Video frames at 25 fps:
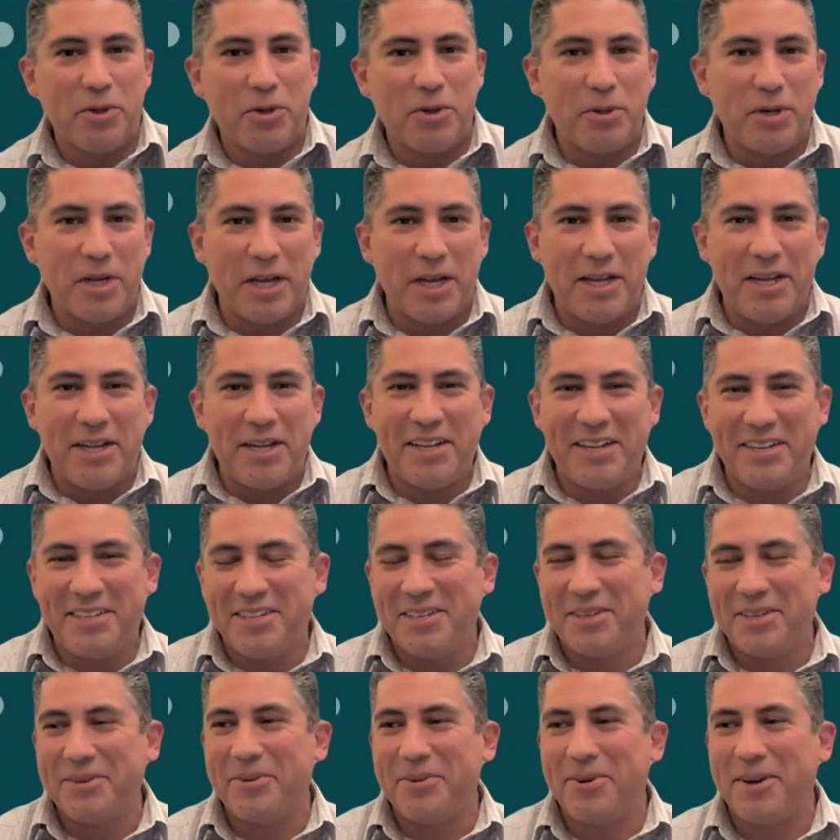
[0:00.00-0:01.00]
rude
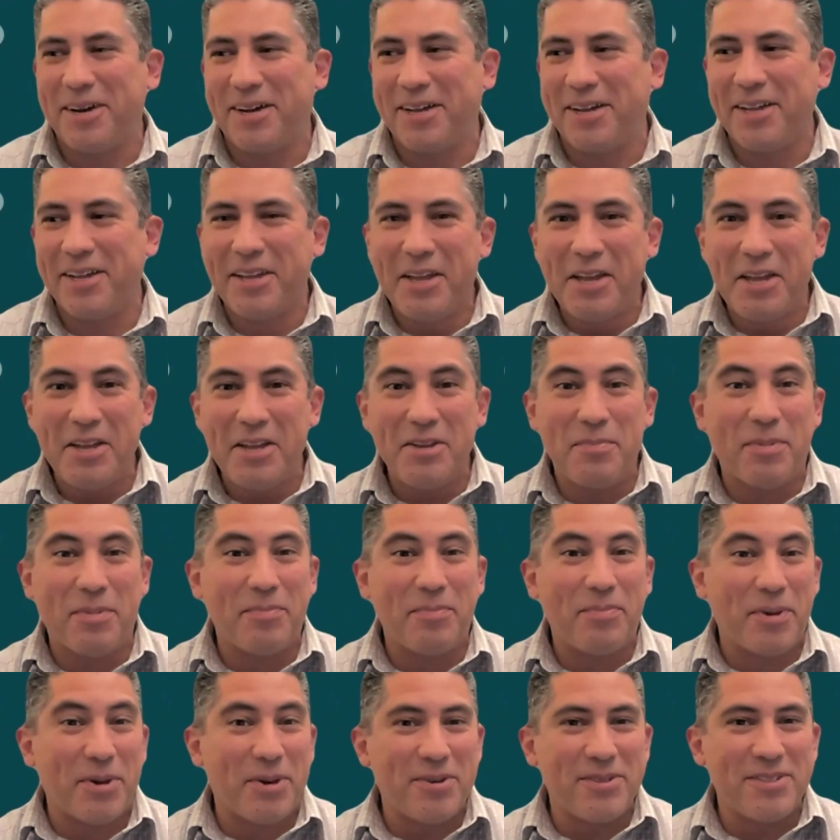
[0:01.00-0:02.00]
to
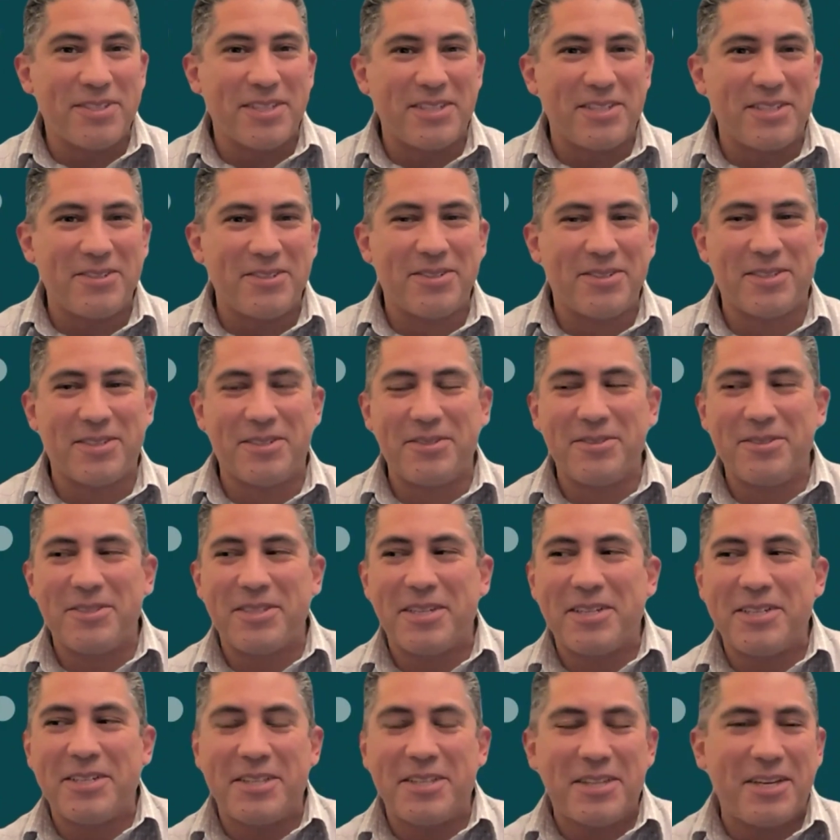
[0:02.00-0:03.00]
propose that you could do
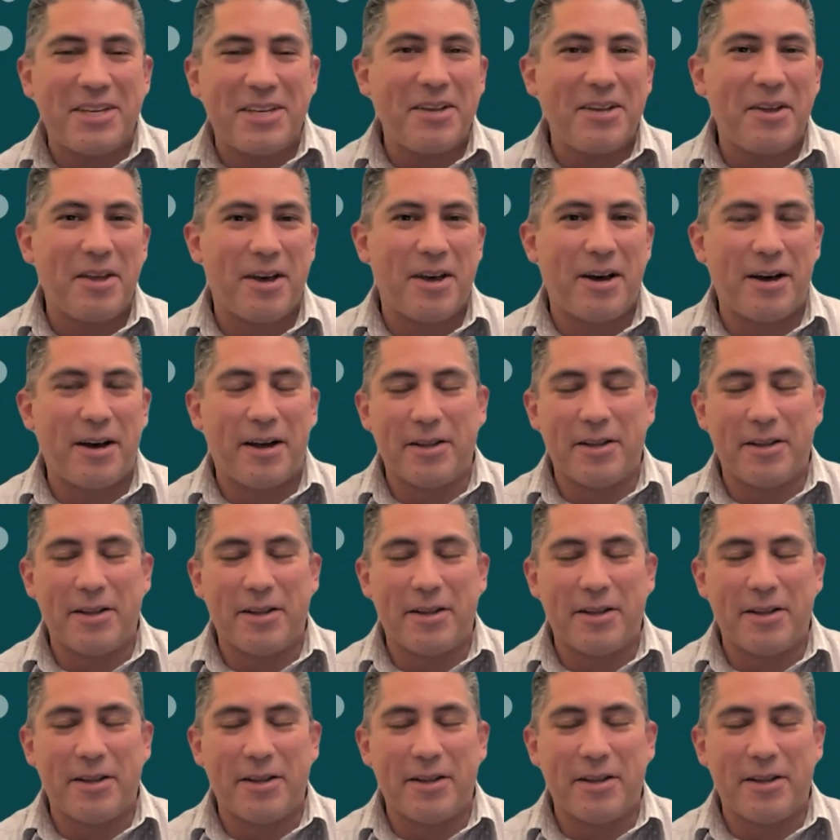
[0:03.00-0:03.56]
such a thing.